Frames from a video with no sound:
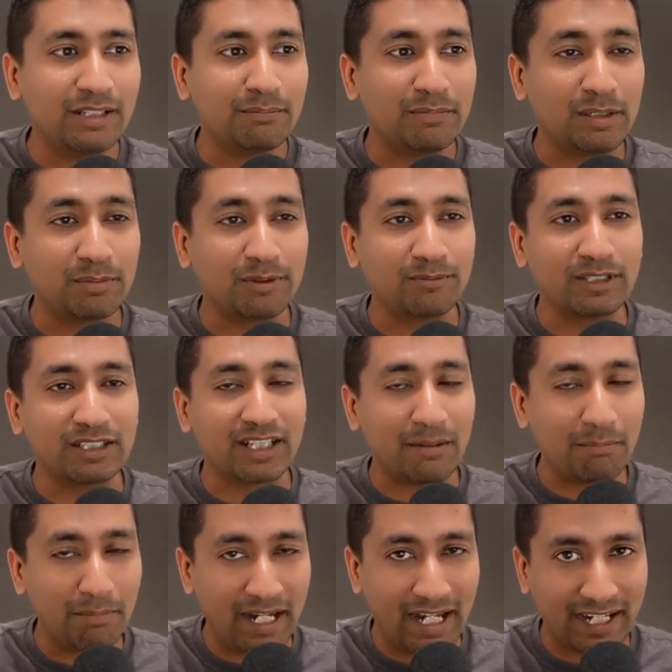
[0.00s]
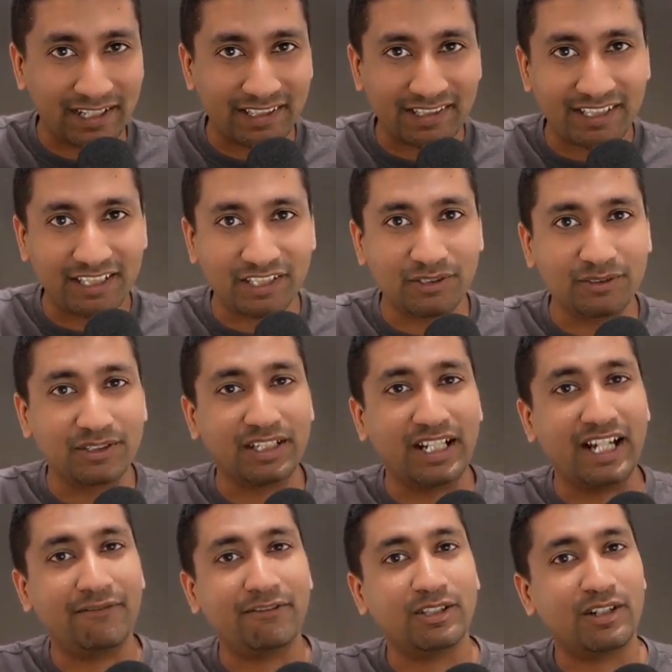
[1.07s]
People will come back and you're going to
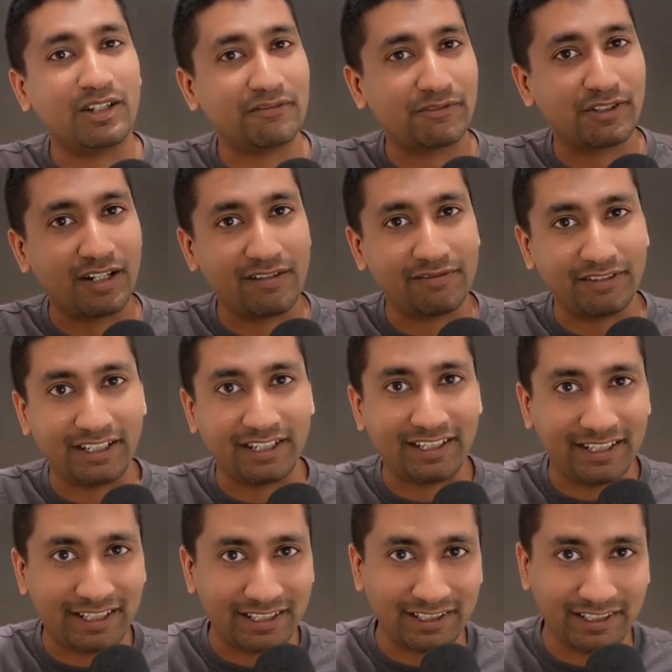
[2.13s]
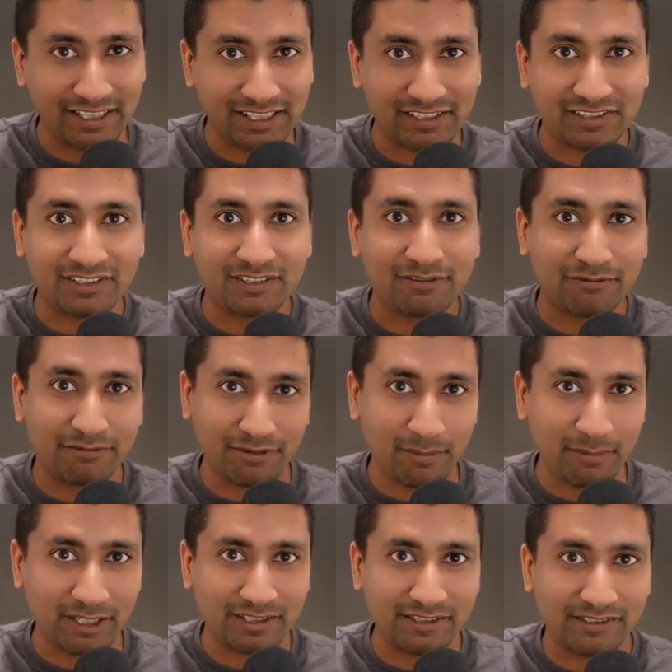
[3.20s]
have a lot of traffic and leads
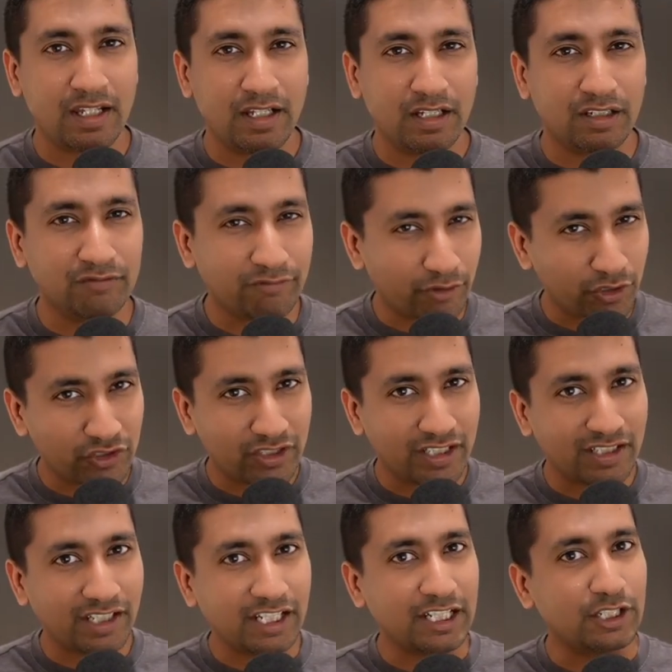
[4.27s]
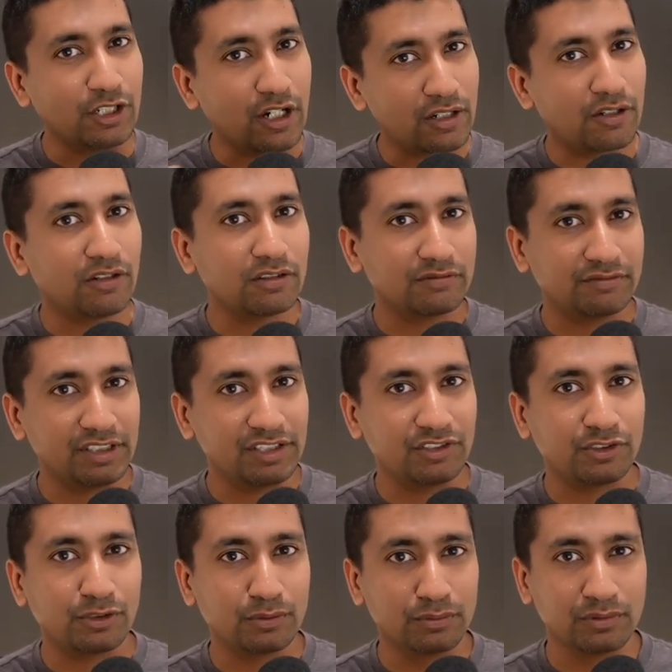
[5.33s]
from it. Unfortunately, not all of
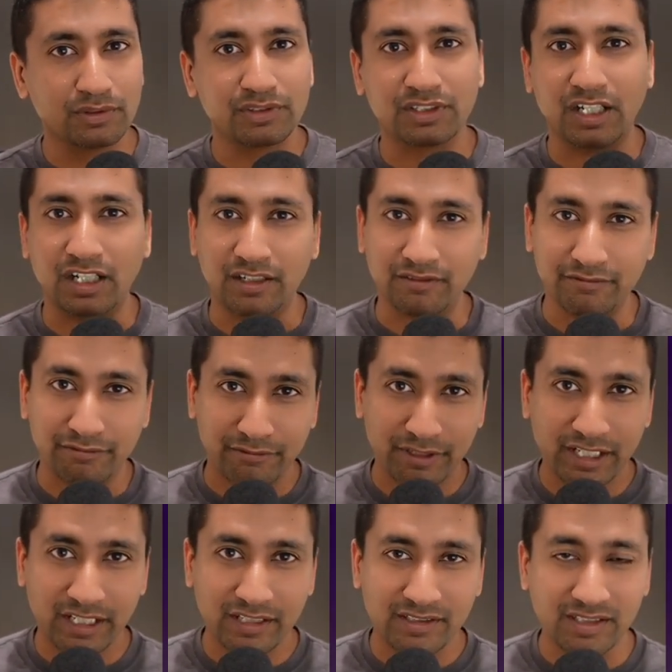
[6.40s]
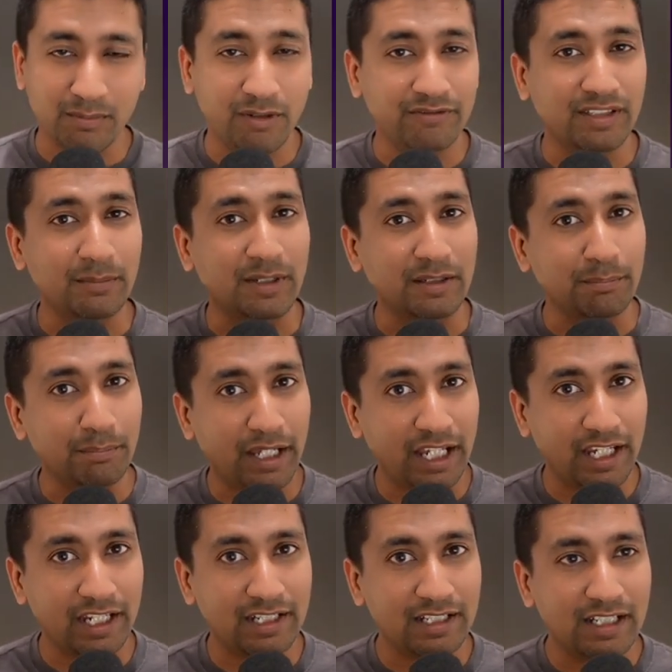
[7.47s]
these tools are free. Some of them are
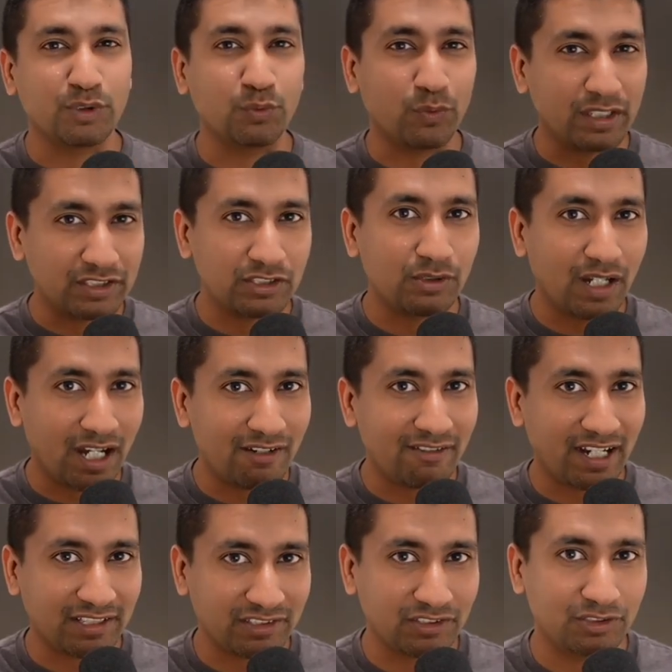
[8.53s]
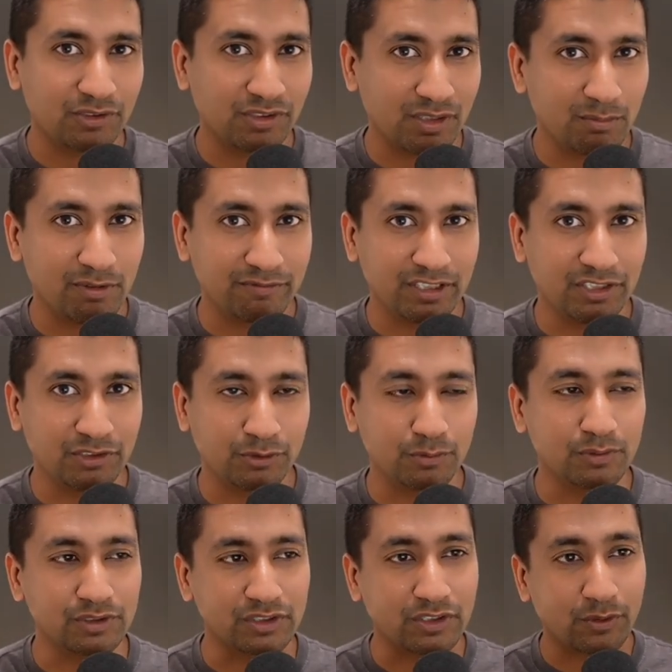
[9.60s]
paid. But once you have access to some of these
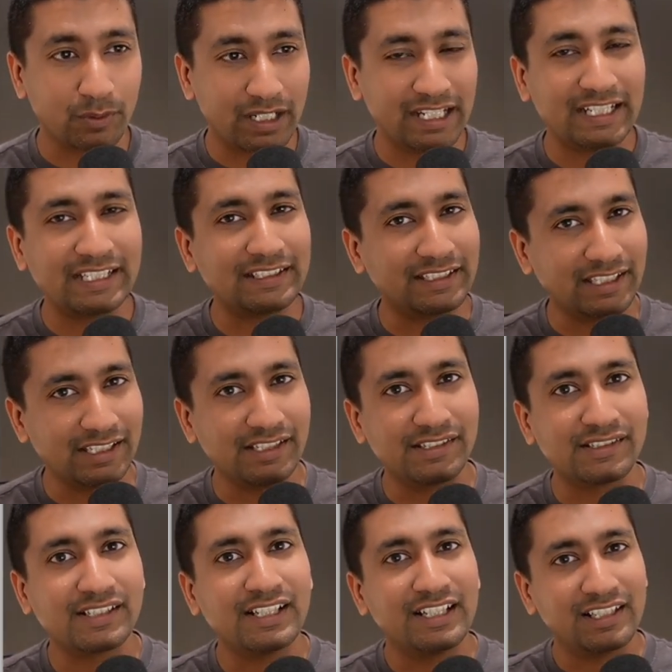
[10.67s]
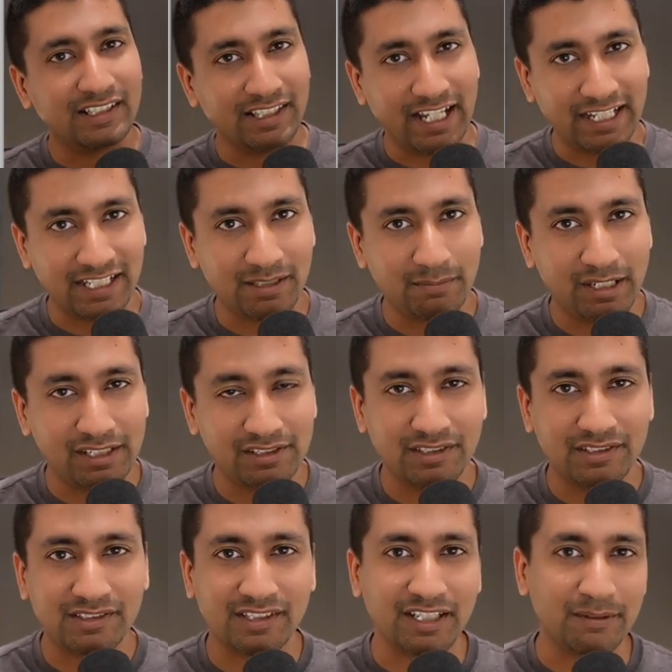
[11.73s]
tools, creating these landing
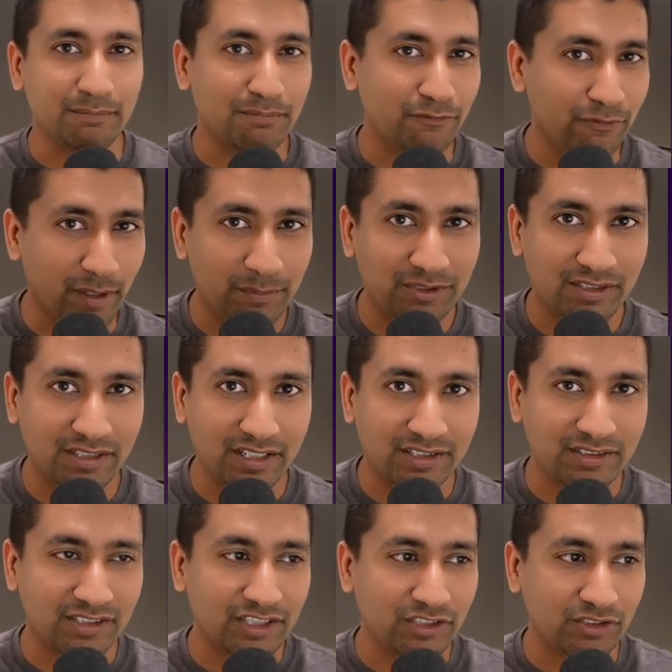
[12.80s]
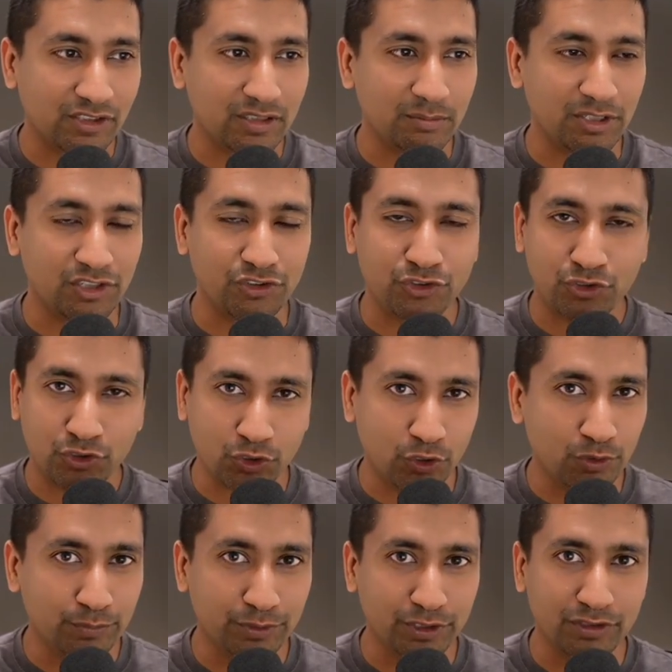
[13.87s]
pages and websites is going to be
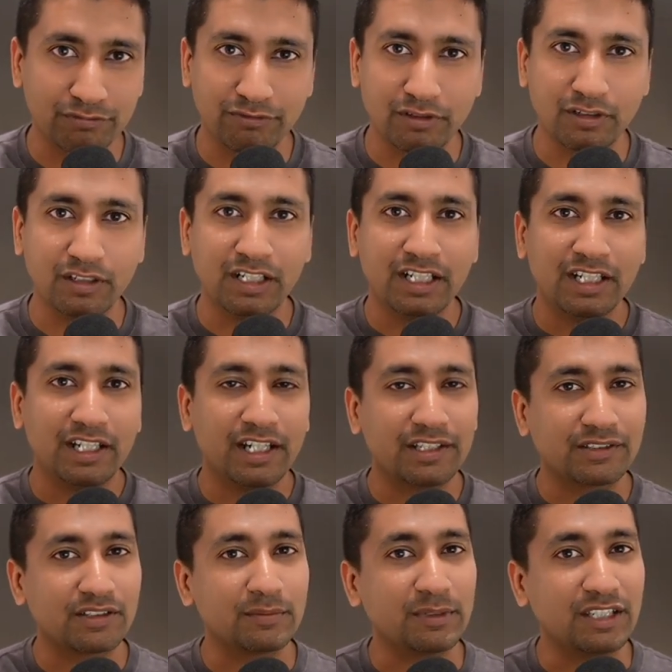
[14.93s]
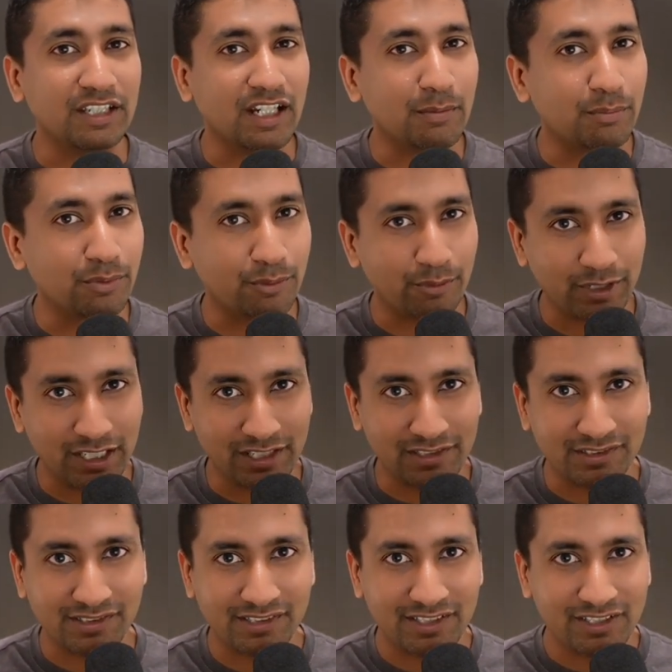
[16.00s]
so beautiful. It's going to be a
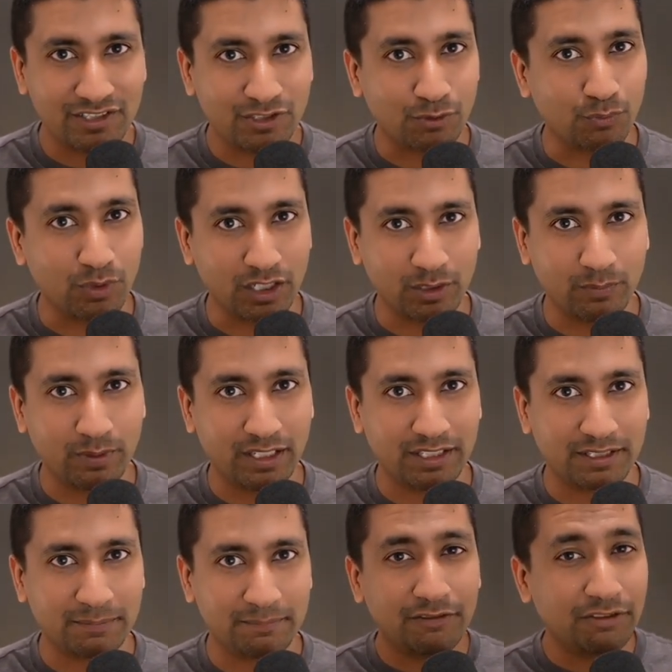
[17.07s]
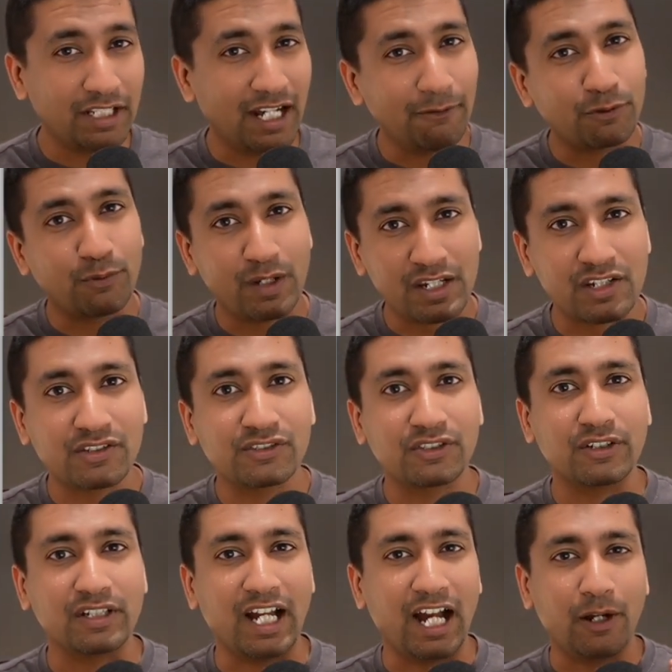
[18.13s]
breeze to work with. If you have questions
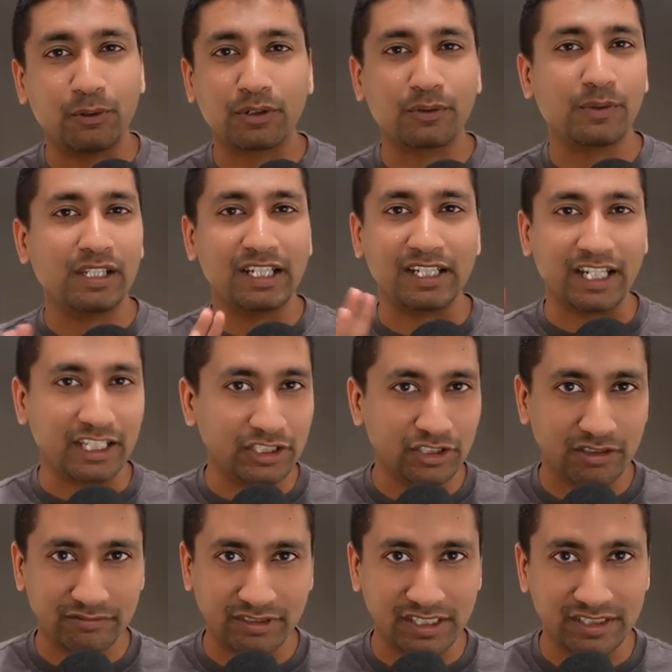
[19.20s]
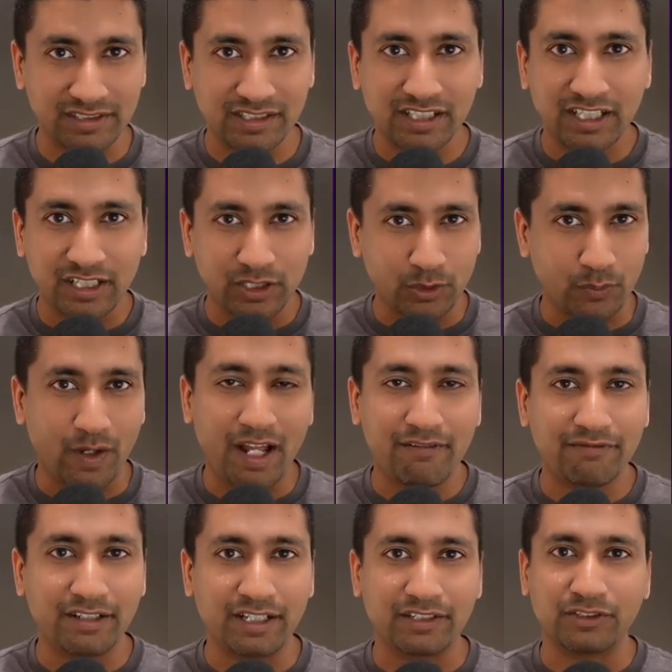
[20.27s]
on how to create any of these
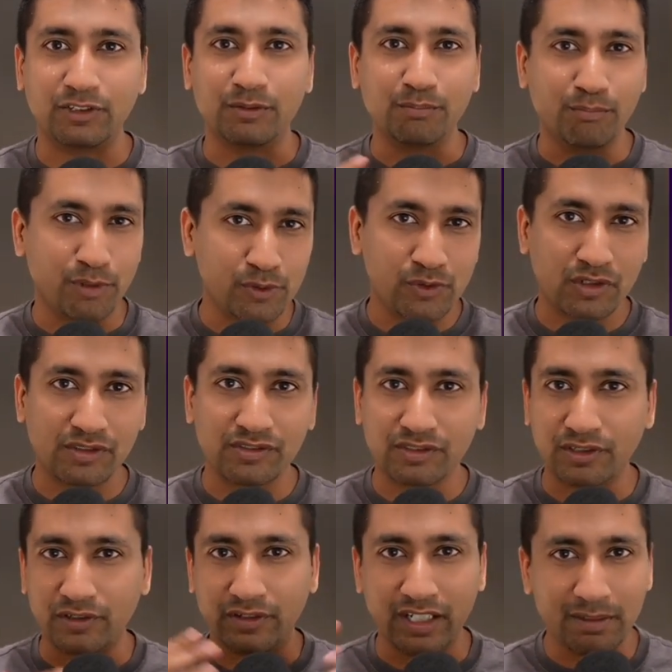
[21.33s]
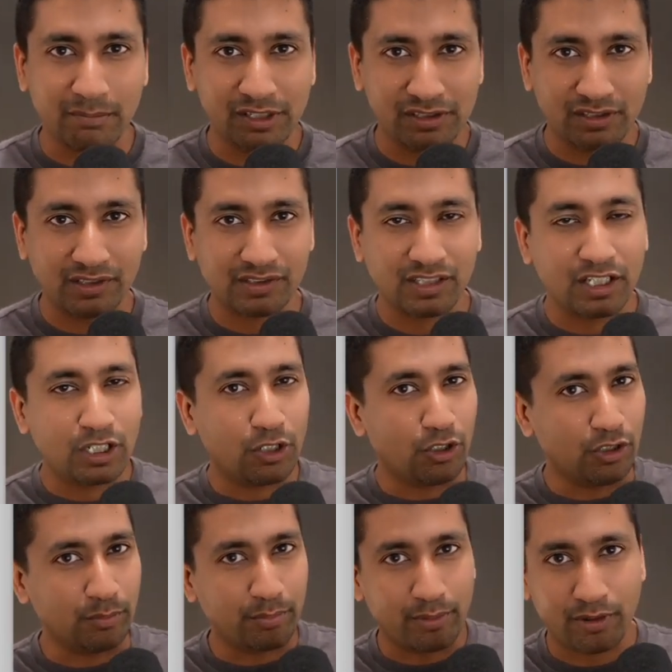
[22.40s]
graphics or motions or images
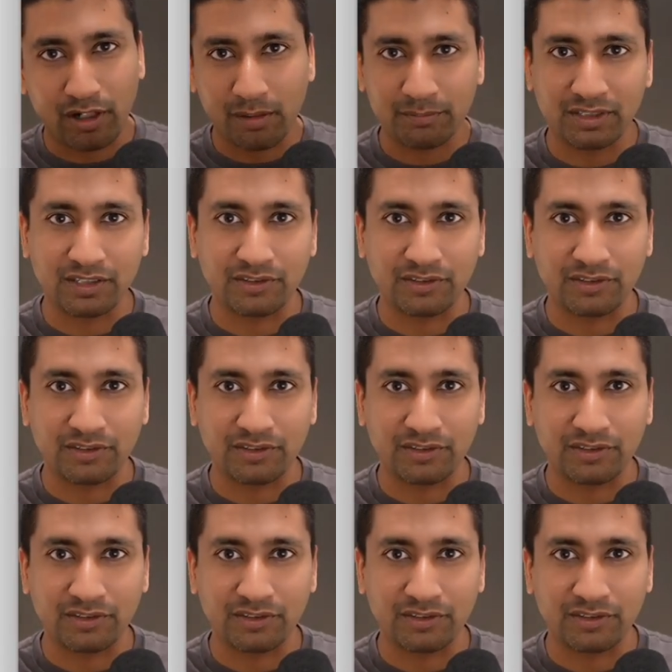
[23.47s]
or prompts